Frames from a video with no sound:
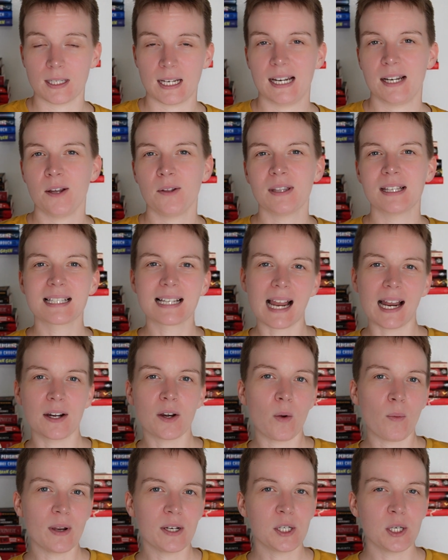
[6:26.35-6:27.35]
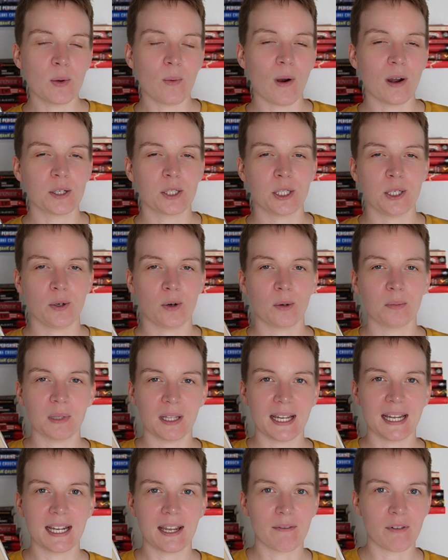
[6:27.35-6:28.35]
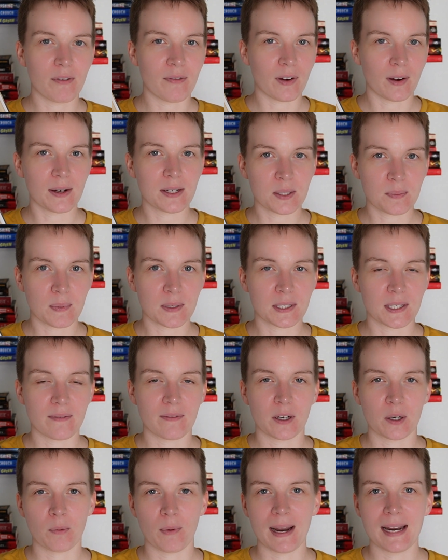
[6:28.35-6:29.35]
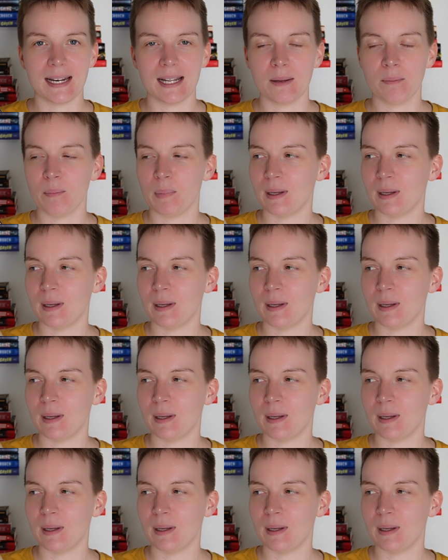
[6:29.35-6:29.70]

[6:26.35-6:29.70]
I know that's kind of wishy-washy. Normally I give a very specific rating,